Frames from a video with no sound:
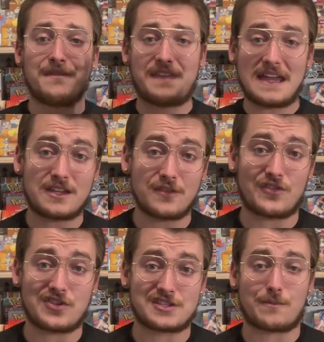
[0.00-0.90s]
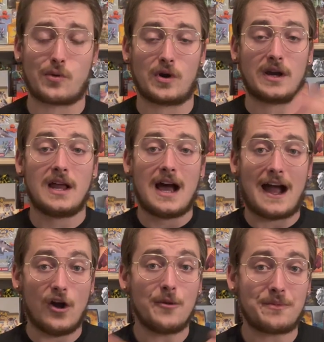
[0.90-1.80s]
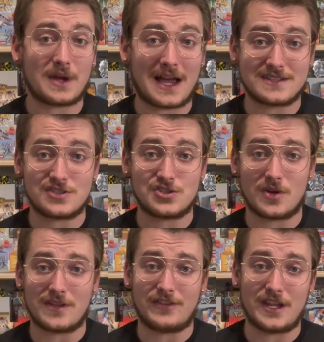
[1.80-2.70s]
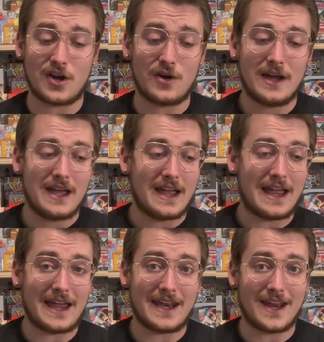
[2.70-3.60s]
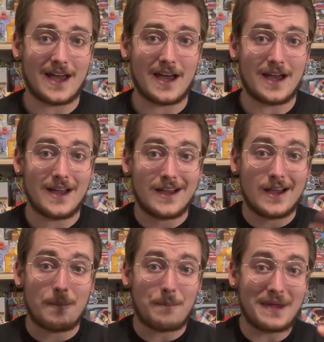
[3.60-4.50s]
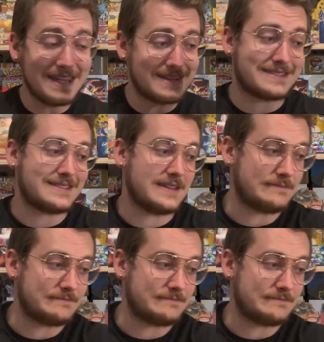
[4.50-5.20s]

Thank you for the support. I hope you guys enjoy the video, and uh, peace.